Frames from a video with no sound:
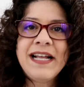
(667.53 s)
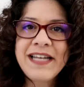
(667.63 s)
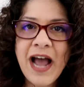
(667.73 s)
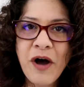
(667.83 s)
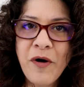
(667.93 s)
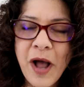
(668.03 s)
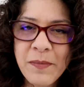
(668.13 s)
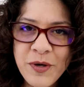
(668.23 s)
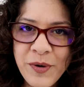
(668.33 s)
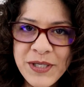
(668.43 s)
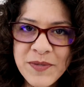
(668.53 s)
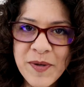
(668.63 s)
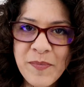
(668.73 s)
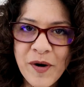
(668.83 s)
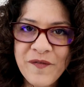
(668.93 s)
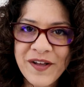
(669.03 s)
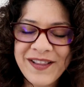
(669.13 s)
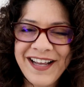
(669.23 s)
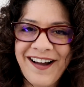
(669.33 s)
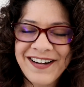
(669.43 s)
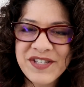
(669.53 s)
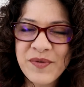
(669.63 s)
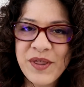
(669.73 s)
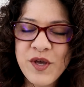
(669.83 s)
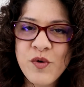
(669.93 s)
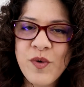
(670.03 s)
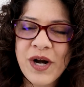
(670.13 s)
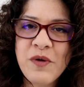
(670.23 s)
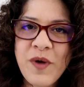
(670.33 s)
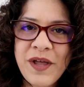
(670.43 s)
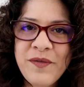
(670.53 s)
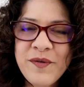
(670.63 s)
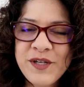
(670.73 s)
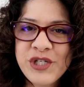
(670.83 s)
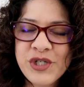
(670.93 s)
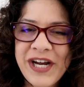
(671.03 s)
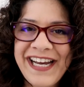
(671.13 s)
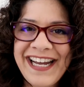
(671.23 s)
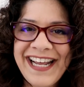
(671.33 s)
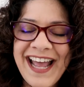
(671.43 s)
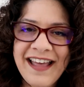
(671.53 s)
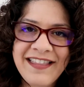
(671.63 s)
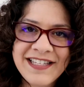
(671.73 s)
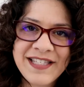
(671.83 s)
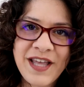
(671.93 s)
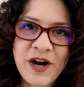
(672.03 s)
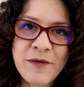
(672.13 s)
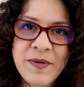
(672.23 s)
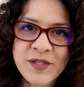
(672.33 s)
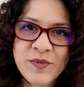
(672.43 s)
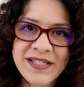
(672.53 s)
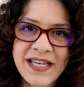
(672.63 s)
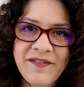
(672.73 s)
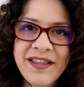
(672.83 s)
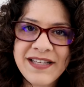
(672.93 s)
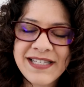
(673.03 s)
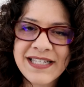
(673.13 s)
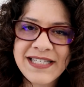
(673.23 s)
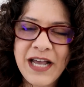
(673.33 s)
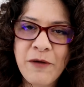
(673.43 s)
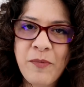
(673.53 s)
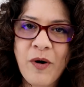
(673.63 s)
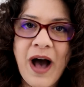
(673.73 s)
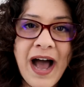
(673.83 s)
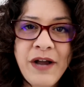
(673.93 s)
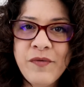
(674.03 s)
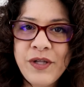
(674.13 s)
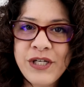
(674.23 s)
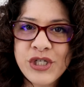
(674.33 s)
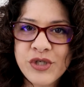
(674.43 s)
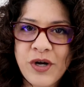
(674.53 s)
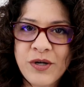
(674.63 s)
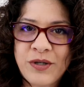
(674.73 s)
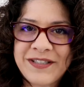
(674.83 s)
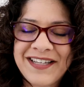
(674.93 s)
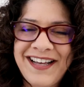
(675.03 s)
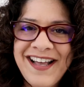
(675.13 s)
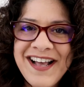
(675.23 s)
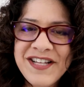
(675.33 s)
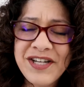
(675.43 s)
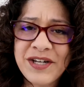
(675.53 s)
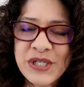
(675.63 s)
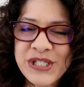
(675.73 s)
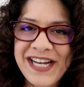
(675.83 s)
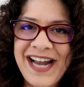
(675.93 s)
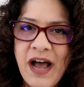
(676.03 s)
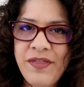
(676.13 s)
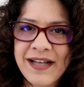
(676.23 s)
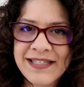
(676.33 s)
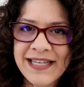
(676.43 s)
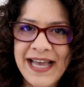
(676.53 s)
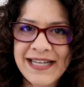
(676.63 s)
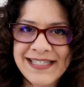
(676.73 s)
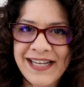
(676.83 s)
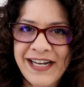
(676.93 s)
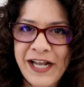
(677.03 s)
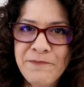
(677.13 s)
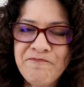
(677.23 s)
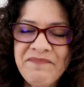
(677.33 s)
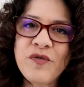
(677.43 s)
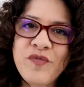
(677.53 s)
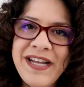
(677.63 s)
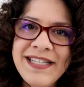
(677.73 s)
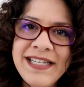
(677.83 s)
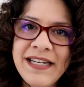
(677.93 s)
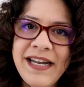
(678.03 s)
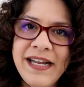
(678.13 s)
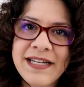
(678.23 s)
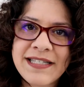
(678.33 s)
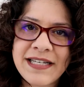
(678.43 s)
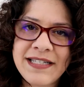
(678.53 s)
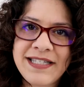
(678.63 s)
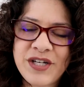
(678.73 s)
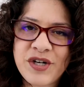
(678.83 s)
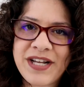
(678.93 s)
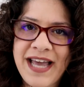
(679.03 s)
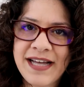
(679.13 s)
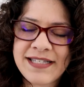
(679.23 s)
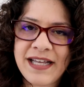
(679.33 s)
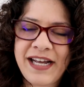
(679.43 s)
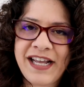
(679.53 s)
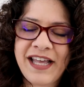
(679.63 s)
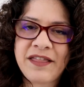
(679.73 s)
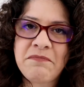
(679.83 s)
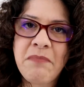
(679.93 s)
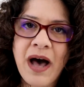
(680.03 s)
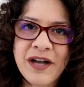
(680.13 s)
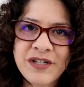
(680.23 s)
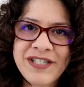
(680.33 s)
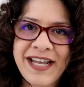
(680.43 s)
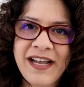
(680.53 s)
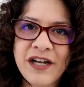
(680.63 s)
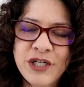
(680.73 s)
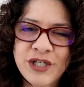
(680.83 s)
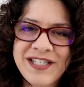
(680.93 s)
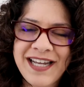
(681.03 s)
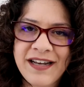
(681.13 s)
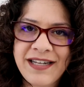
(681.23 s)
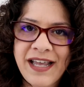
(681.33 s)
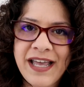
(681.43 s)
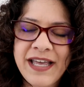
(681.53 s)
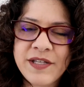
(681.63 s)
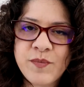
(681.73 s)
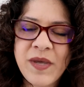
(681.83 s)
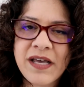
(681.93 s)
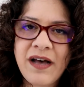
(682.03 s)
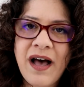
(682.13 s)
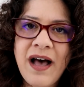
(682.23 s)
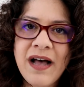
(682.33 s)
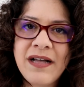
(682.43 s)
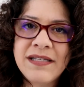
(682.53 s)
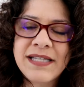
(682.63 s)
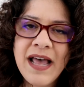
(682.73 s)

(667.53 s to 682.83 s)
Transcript: Now, I'm going to be perfectly honest with you. When I went through this training and this therapist was giving this example, I really struggled to understand how that's gaslighting. The reason it is considered gaslighting in the modern day understanding is because